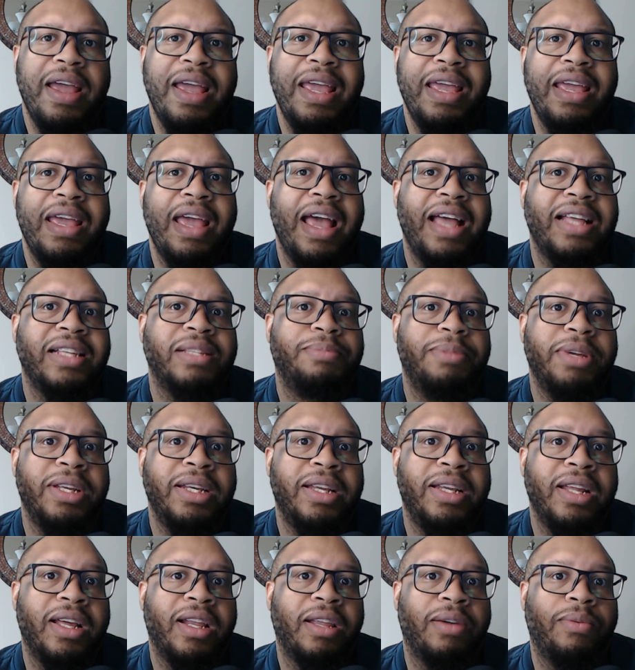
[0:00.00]
He has
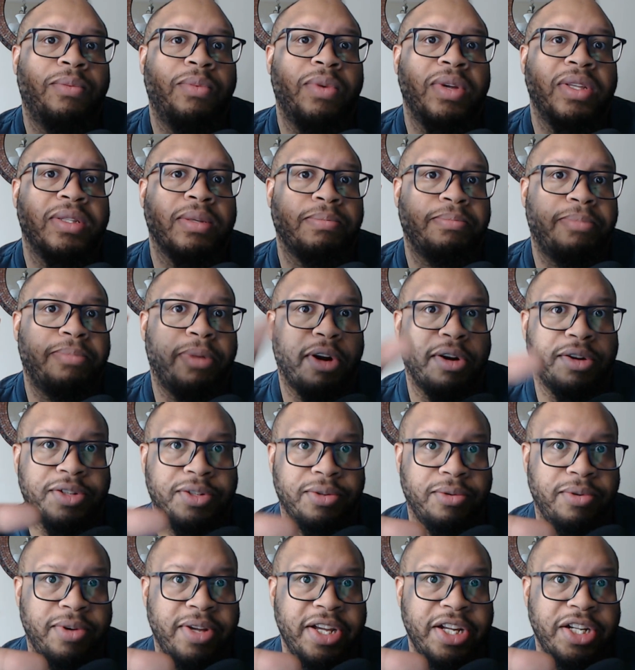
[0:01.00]
been dealing with some
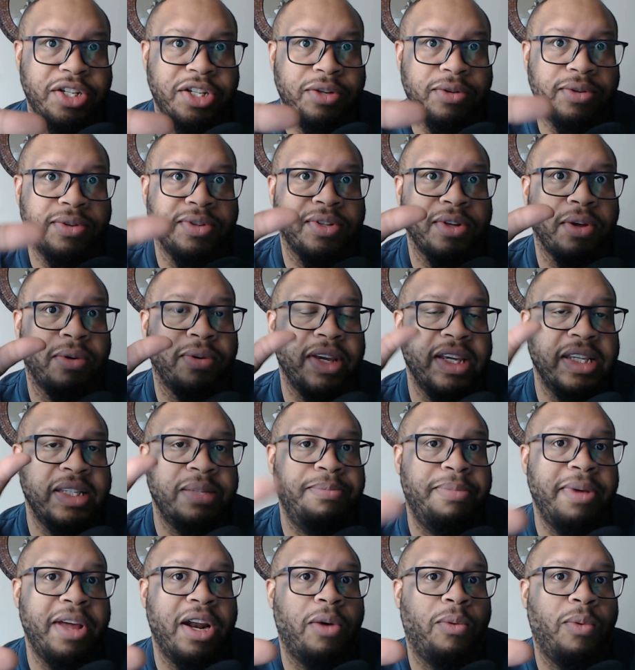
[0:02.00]
personal issues, so
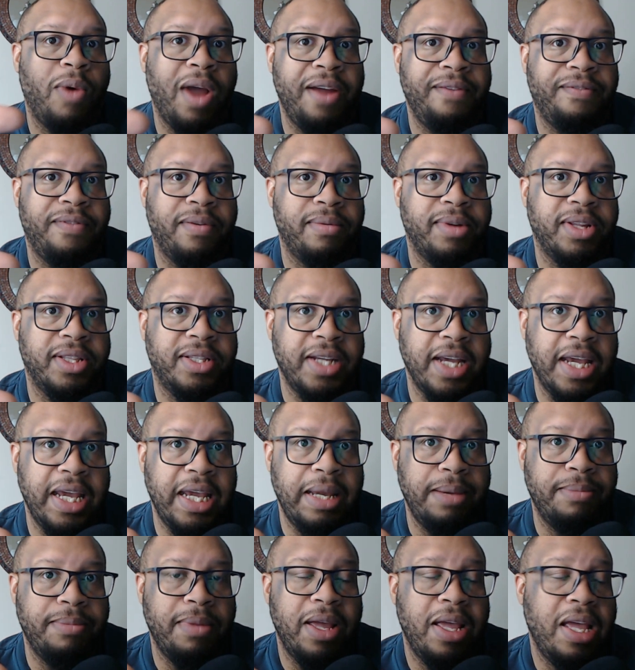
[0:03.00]
he's been away from the
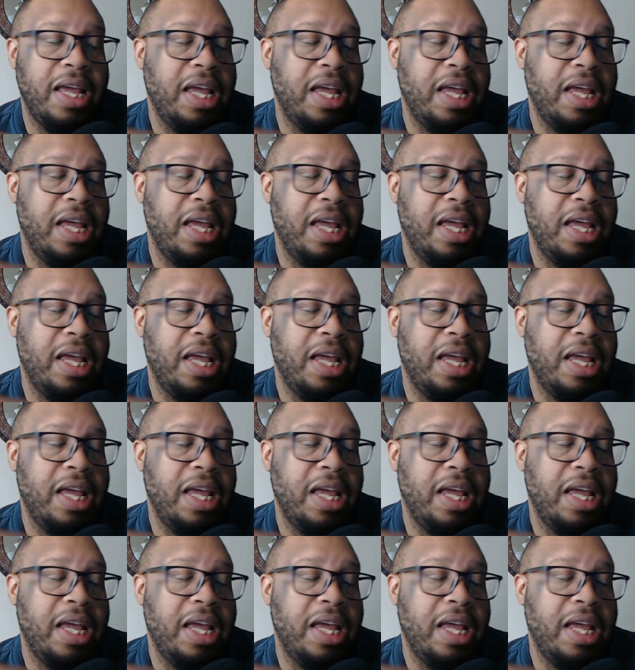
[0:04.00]
team.